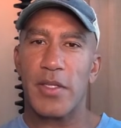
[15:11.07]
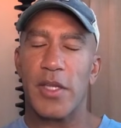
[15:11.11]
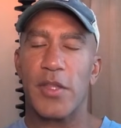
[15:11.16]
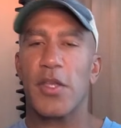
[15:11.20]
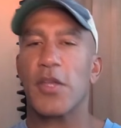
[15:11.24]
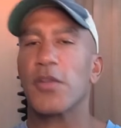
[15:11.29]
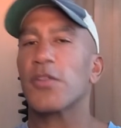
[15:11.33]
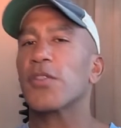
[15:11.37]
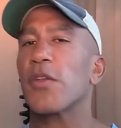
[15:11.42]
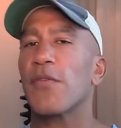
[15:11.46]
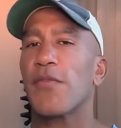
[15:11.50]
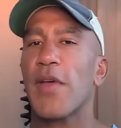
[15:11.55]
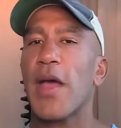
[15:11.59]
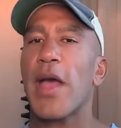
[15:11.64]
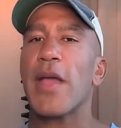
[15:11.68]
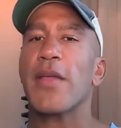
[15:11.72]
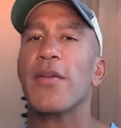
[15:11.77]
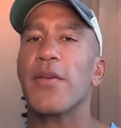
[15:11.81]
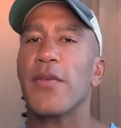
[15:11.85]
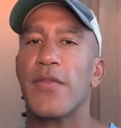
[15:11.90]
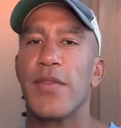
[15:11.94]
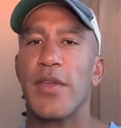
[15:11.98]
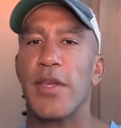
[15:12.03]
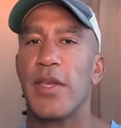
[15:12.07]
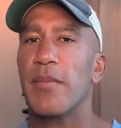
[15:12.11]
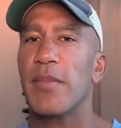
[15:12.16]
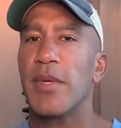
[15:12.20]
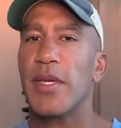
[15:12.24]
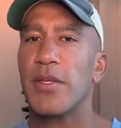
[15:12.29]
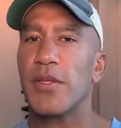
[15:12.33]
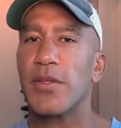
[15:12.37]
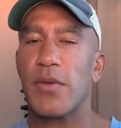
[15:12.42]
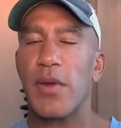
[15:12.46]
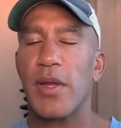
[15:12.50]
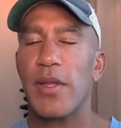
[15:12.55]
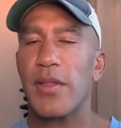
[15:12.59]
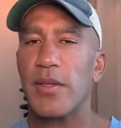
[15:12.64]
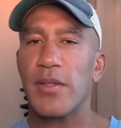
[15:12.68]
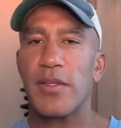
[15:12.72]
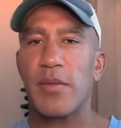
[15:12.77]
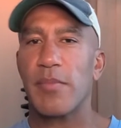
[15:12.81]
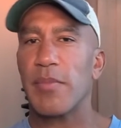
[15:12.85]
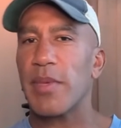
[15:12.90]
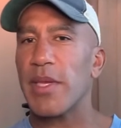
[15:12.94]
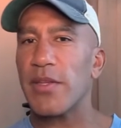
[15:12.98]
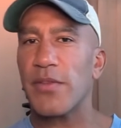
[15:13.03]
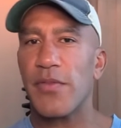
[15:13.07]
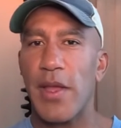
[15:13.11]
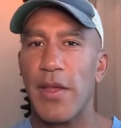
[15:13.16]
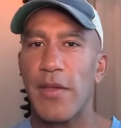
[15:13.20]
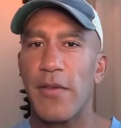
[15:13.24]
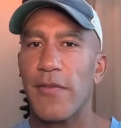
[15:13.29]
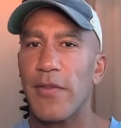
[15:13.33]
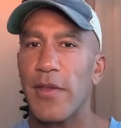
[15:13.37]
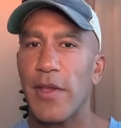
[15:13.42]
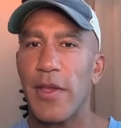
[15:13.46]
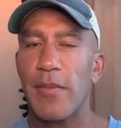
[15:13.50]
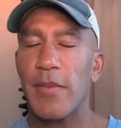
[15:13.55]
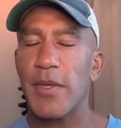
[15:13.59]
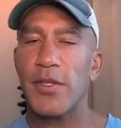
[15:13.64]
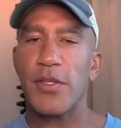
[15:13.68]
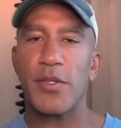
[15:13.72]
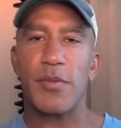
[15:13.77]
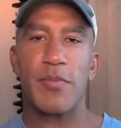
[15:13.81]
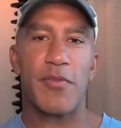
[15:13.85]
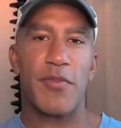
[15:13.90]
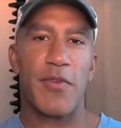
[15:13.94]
It's like there's the value of the image, right? There's a base value of the image.